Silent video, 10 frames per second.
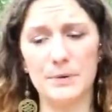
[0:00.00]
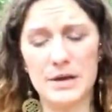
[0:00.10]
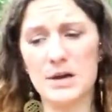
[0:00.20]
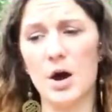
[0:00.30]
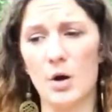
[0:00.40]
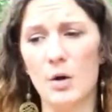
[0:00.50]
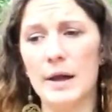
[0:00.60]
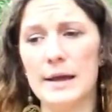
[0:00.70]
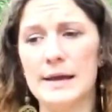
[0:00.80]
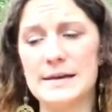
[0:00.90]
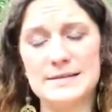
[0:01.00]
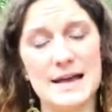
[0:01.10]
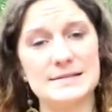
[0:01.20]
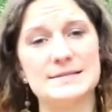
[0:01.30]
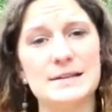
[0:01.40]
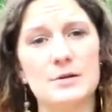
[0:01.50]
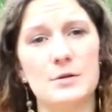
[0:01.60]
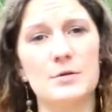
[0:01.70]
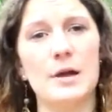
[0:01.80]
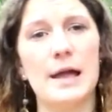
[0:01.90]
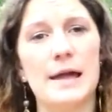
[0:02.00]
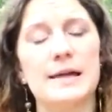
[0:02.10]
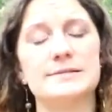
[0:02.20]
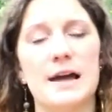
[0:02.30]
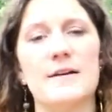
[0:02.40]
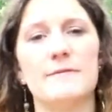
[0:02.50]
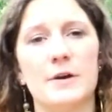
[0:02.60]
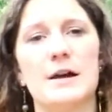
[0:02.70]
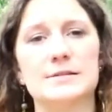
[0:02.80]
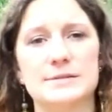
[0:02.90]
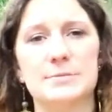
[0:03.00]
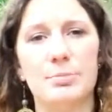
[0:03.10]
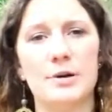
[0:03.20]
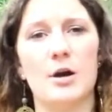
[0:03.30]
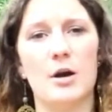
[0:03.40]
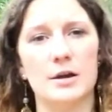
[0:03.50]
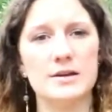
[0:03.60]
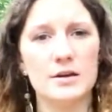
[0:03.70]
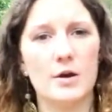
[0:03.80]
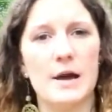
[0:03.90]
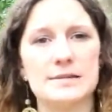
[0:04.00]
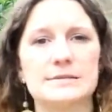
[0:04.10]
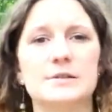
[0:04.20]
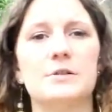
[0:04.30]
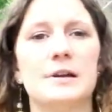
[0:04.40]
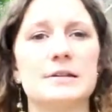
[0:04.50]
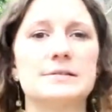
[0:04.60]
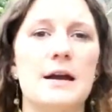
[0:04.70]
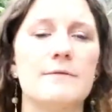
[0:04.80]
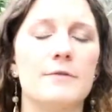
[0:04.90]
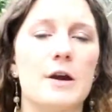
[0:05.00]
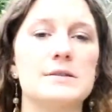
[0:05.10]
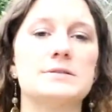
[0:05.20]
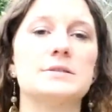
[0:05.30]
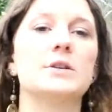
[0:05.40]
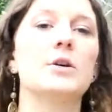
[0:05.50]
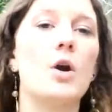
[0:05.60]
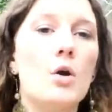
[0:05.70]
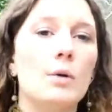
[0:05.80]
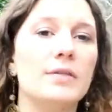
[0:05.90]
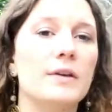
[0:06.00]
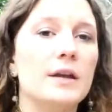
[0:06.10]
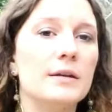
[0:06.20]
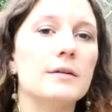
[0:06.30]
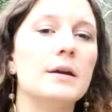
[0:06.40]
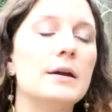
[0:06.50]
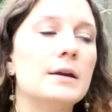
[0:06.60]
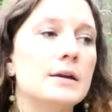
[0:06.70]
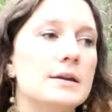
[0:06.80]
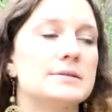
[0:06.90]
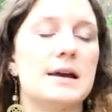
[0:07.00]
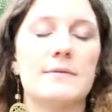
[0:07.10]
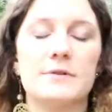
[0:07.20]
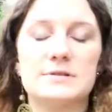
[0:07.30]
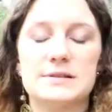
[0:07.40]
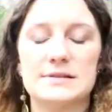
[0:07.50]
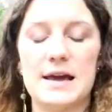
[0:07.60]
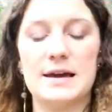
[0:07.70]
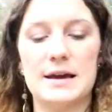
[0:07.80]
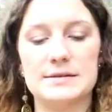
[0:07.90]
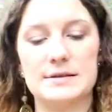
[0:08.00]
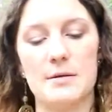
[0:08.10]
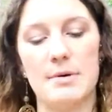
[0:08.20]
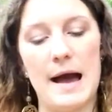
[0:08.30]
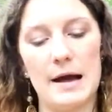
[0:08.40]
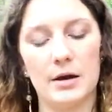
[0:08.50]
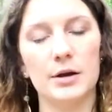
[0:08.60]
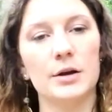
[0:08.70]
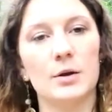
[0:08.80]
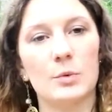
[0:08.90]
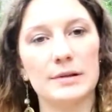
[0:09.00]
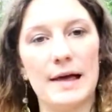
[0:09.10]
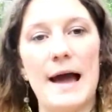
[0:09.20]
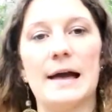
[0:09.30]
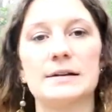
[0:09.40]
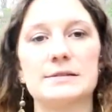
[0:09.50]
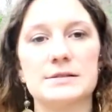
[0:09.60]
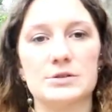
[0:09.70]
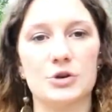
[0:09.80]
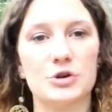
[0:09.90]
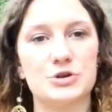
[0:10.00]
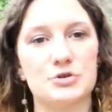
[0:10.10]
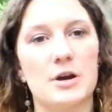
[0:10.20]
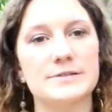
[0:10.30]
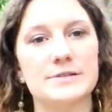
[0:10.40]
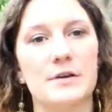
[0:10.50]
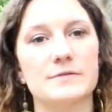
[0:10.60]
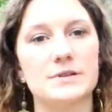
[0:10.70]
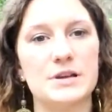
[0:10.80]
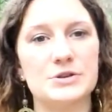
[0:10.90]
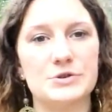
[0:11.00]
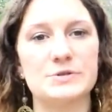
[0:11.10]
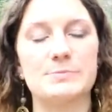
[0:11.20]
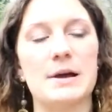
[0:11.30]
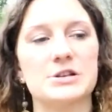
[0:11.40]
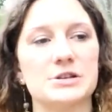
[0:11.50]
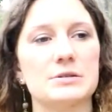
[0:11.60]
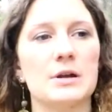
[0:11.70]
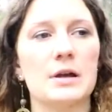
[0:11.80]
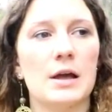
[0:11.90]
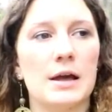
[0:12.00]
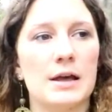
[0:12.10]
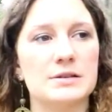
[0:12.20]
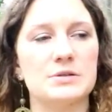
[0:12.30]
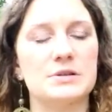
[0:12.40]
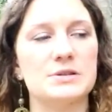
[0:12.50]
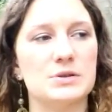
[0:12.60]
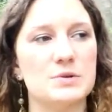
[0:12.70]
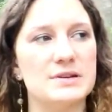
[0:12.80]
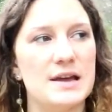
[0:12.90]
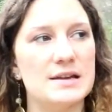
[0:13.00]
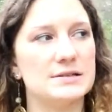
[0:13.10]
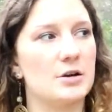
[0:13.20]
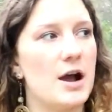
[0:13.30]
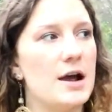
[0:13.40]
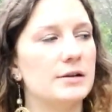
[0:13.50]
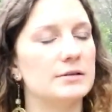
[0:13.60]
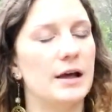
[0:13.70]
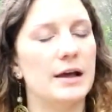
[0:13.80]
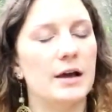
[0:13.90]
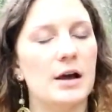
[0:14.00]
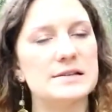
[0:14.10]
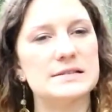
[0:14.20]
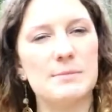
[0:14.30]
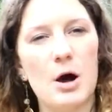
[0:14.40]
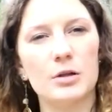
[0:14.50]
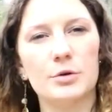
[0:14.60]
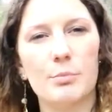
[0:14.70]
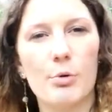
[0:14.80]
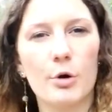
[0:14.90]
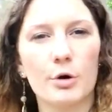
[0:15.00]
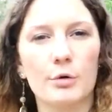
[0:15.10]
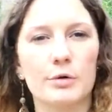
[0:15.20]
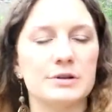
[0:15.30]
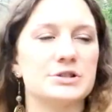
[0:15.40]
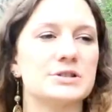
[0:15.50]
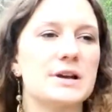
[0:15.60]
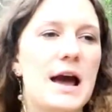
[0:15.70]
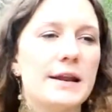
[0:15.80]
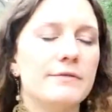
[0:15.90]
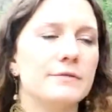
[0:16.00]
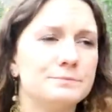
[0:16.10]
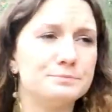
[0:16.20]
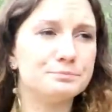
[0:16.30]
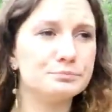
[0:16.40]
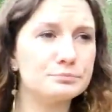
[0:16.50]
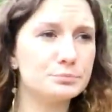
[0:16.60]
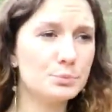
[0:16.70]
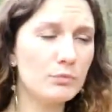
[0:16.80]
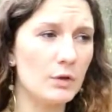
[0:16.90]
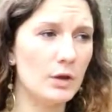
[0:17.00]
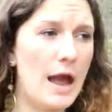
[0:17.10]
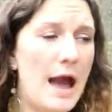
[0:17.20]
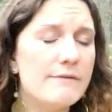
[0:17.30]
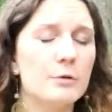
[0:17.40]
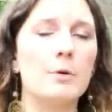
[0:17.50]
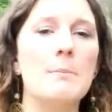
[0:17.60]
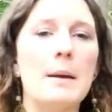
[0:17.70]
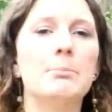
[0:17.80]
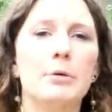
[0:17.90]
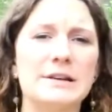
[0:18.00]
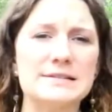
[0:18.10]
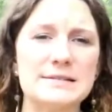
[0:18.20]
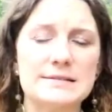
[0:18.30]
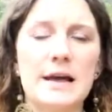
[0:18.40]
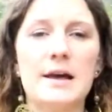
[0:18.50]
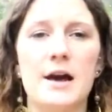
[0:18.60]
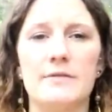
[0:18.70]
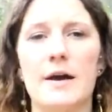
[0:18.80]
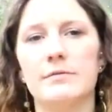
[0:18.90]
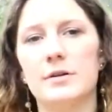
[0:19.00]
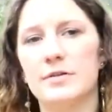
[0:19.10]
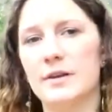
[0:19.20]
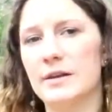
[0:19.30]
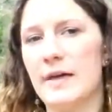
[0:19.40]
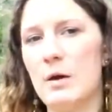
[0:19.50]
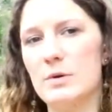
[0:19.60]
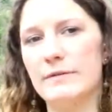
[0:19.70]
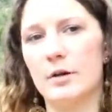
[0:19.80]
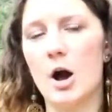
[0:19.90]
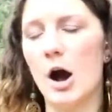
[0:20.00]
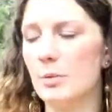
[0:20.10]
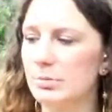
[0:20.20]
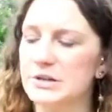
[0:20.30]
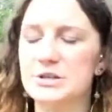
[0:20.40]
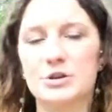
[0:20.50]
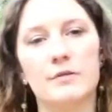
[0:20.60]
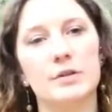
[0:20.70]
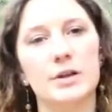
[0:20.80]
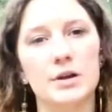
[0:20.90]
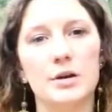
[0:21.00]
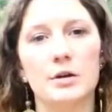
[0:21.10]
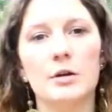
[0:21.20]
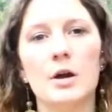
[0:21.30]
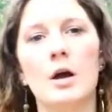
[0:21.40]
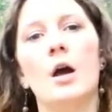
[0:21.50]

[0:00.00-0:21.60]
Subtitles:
ego is at still, it's time for us to put our ego at still, and it's time for us to go within. It's time for us to take a step back, relax, nurture ourselves, introspection. And so these 3 days are kind of like a small little portal to just kind of have a remembrance of everything that we've accomplished over the year,